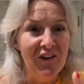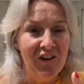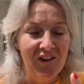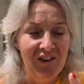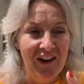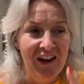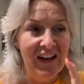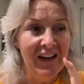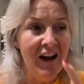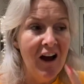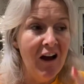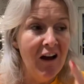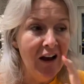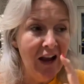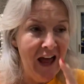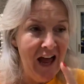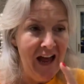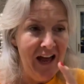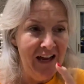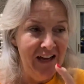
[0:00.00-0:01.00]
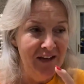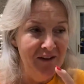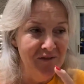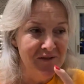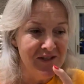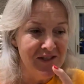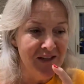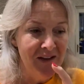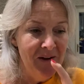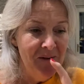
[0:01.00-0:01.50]
in our
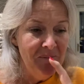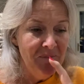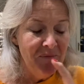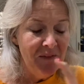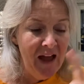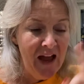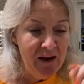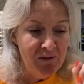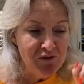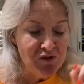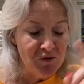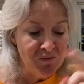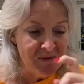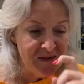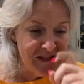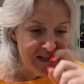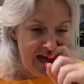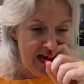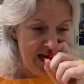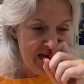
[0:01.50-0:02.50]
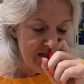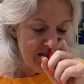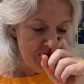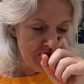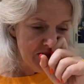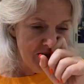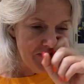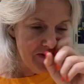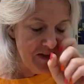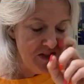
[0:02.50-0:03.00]
lives, I was upstairs, I was
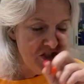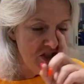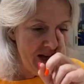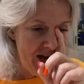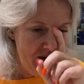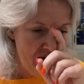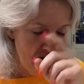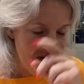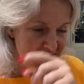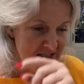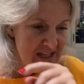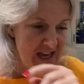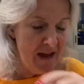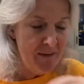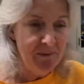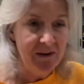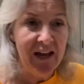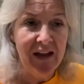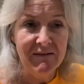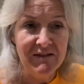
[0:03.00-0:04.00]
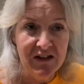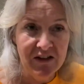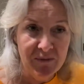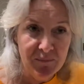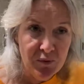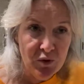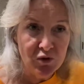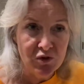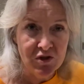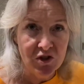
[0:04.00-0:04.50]
having a shower, and Sam came down, he
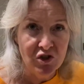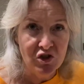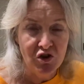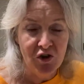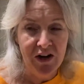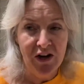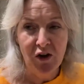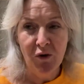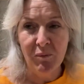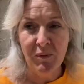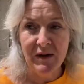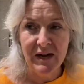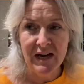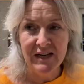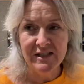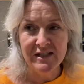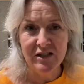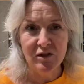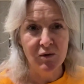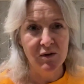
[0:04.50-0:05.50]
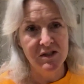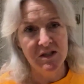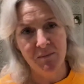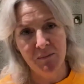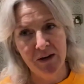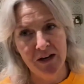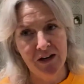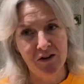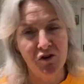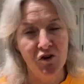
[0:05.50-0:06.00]
puts the tree up, and Nan said, oh, it's a
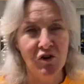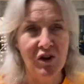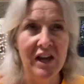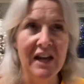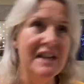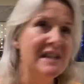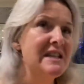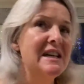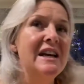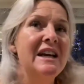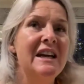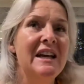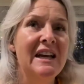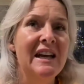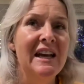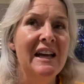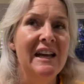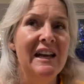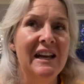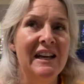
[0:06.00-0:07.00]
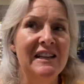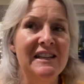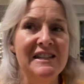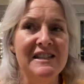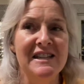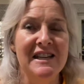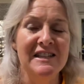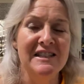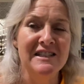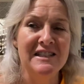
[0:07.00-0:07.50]
bit crooked. And he
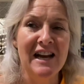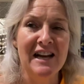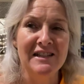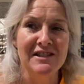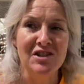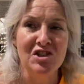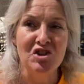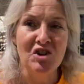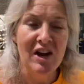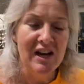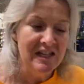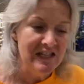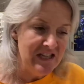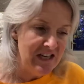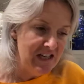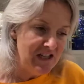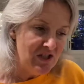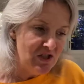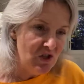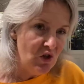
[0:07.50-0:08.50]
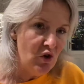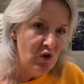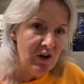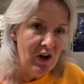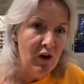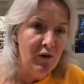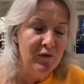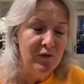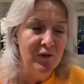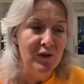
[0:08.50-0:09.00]
says, Dad, straighten it, he'd sawn it
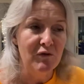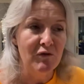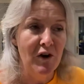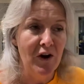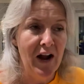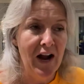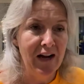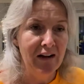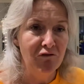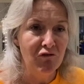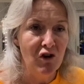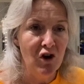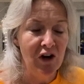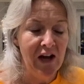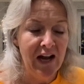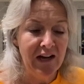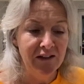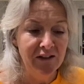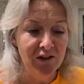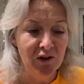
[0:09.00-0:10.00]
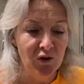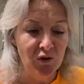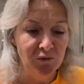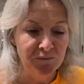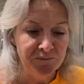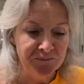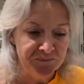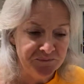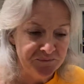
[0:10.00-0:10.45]
off at the wrong angle.